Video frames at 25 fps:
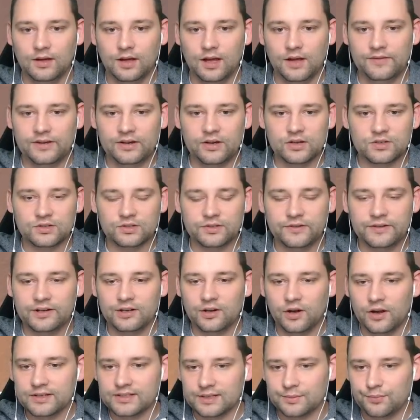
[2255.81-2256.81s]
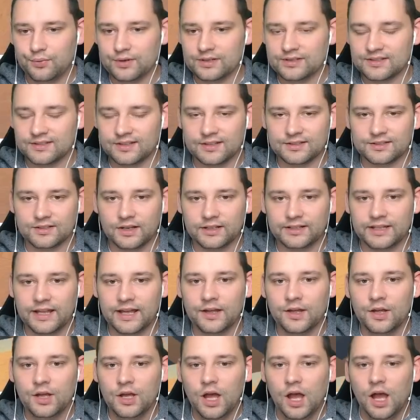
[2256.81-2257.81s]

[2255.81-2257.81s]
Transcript: I think it was going to be nice as a presence on the side there.